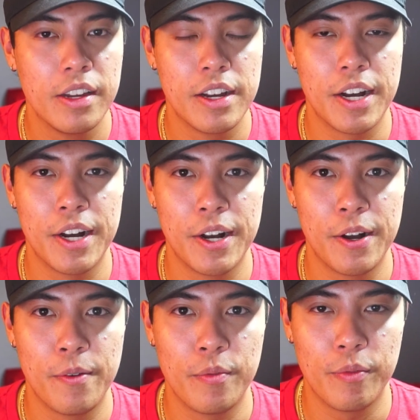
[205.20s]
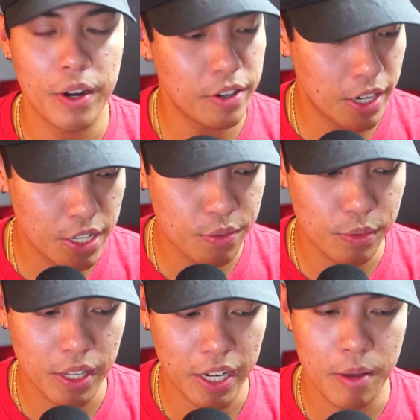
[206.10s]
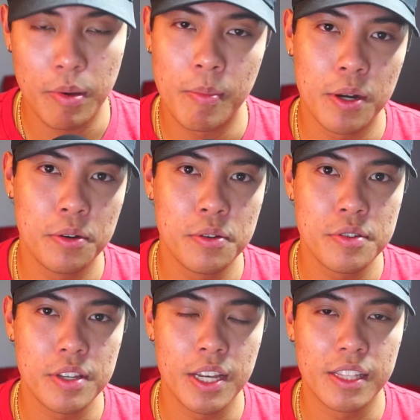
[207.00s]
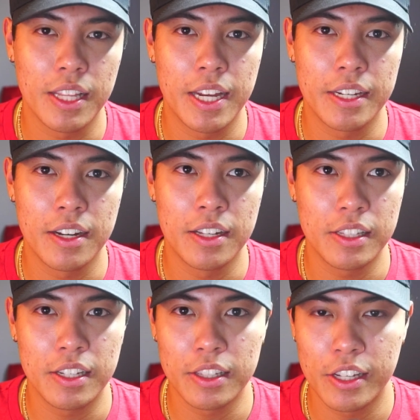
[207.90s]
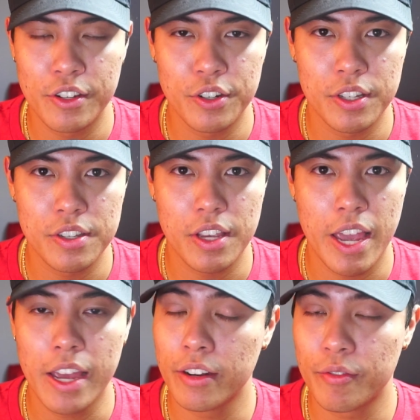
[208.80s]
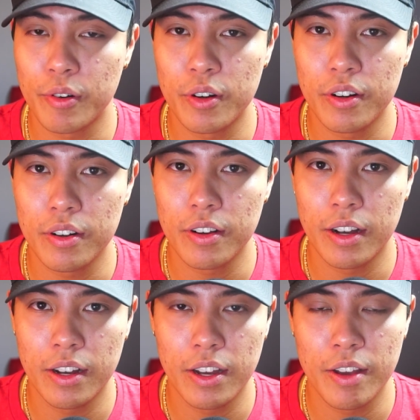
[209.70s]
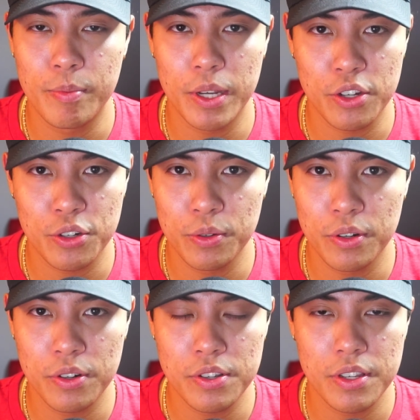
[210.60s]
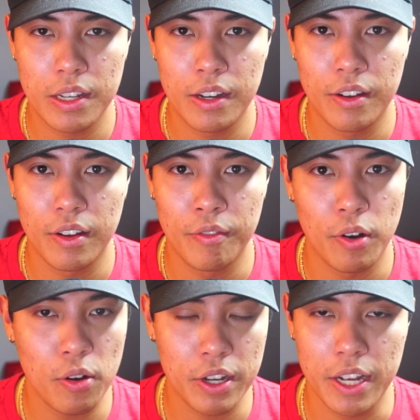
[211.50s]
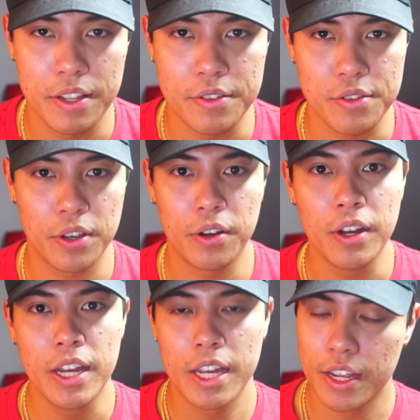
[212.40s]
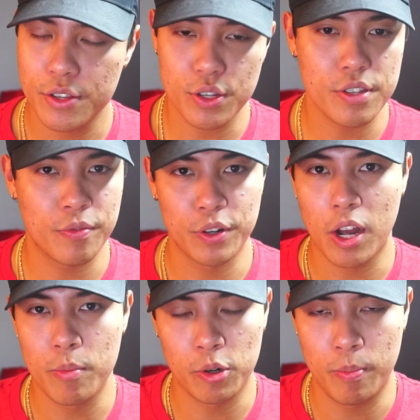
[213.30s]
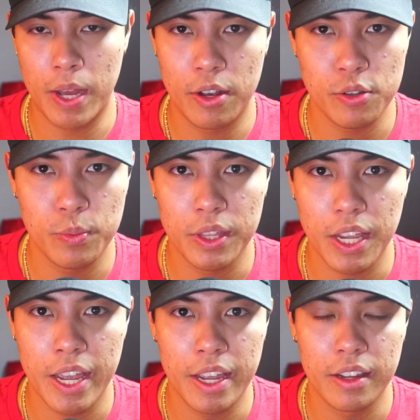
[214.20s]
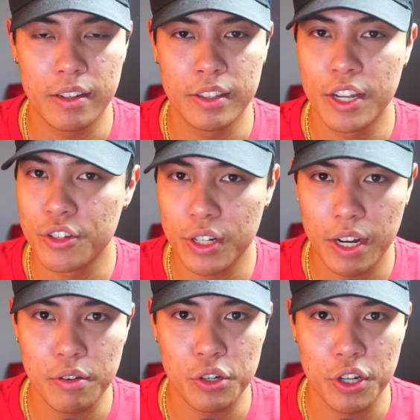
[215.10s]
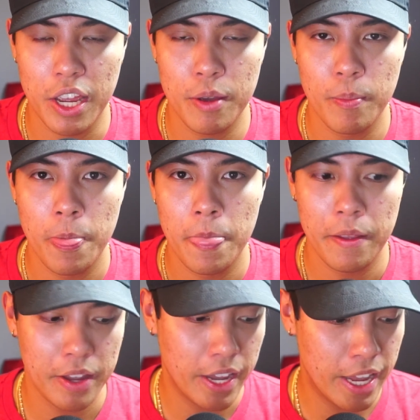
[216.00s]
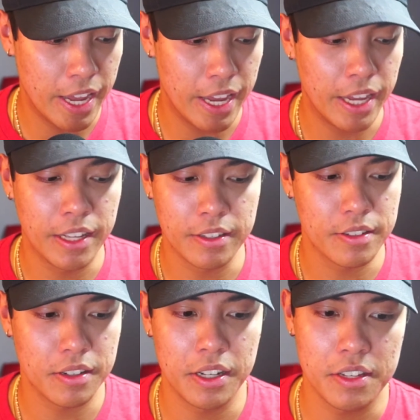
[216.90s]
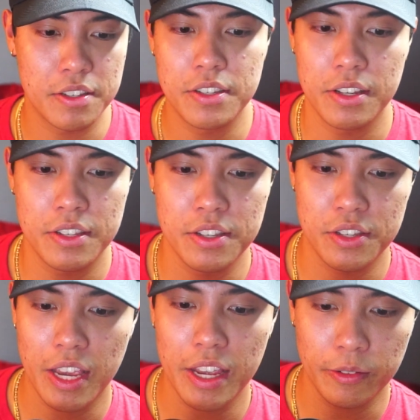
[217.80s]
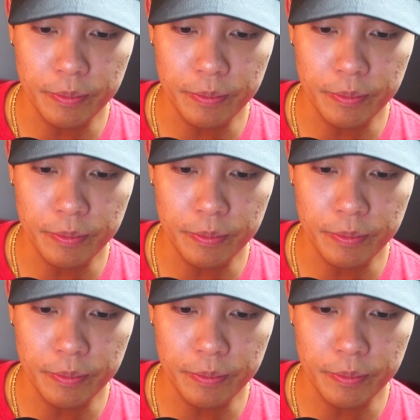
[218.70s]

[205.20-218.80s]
Very nice for like MMOs and like League of Legends, and for FPS shooters of all kinds. So it's just a phenomenal mouse with a legendary shape, and it's insane.